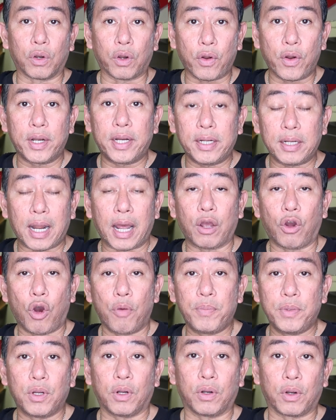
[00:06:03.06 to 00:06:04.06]
learning, I
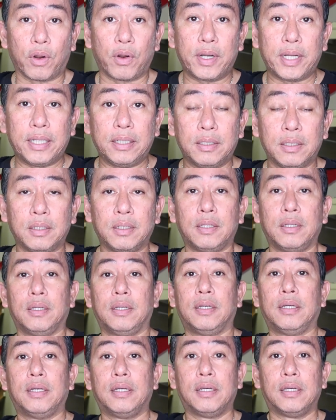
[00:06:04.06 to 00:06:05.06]
hope you're learning,
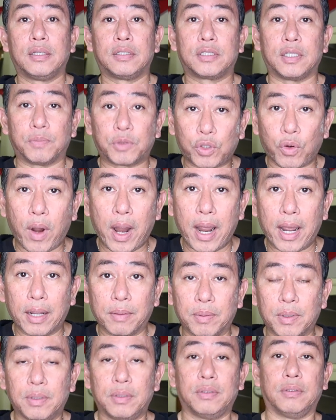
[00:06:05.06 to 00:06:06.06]

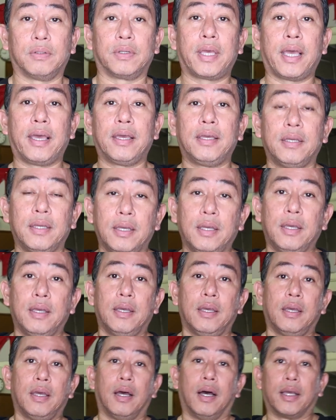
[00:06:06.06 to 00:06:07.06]
subscribe, okay?
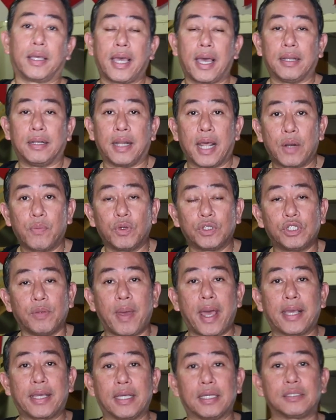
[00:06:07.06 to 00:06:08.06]
Again, Edward
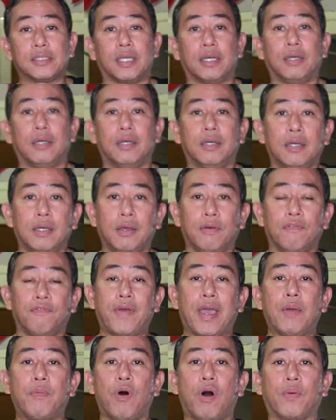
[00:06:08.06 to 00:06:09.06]
Domankis,
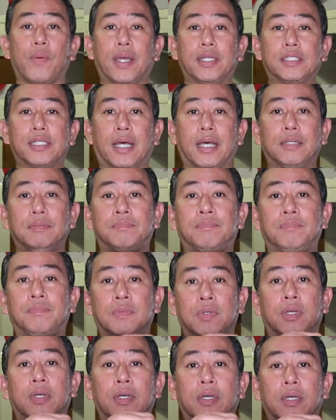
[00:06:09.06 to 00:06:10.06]
Fei Mong Wing Chun,
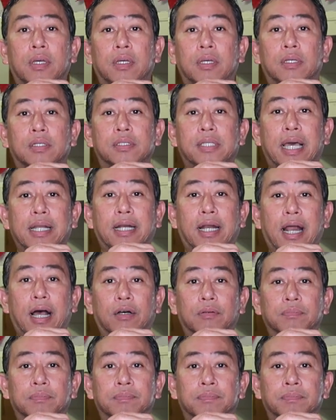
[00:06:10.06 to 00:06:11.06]
signing
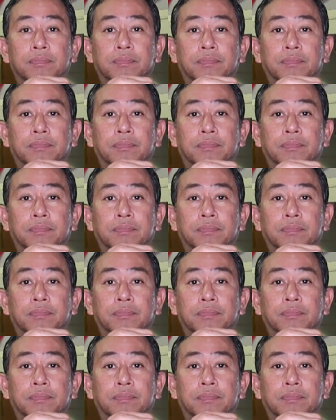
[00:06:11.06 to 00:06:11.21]
out.